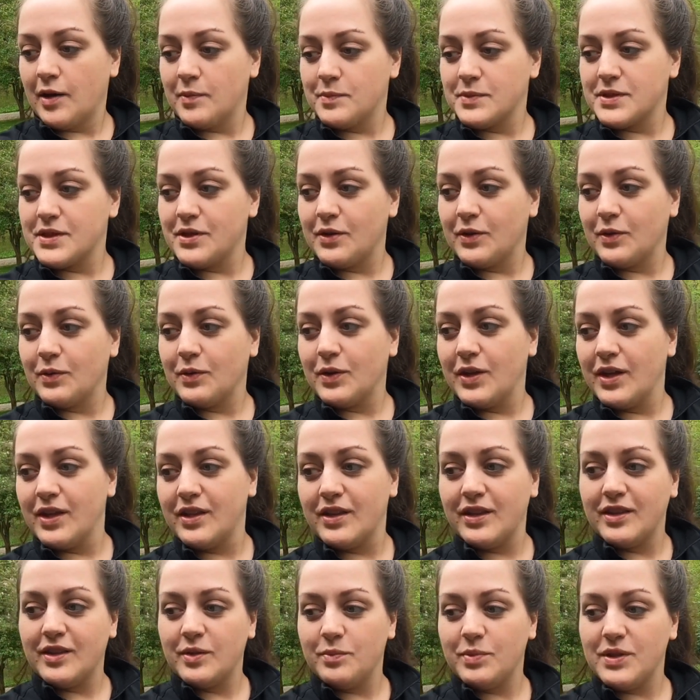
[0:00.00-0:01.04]
So
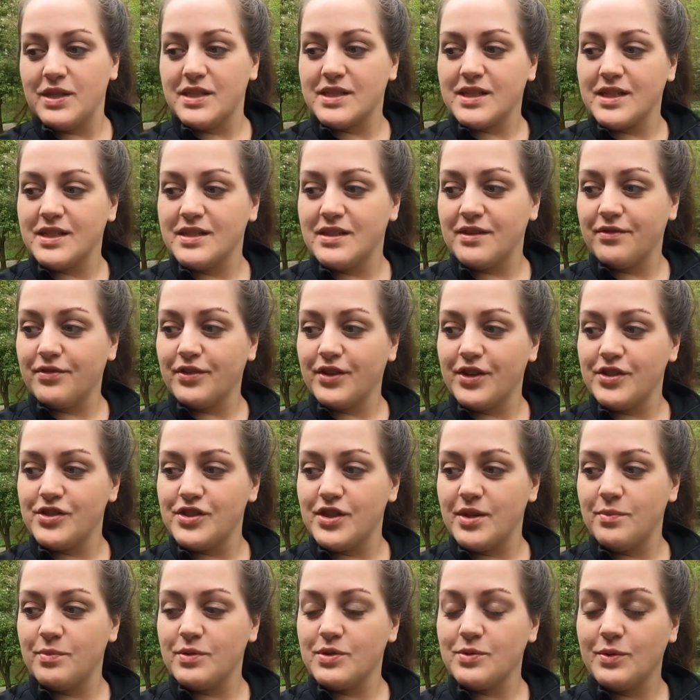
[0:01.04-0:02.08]
that the bees can
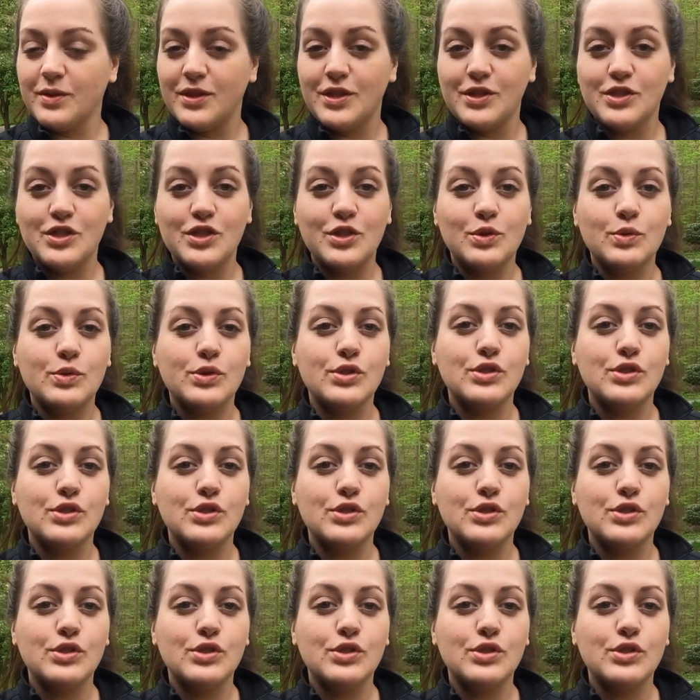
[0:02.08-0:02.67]
differentiate between the two.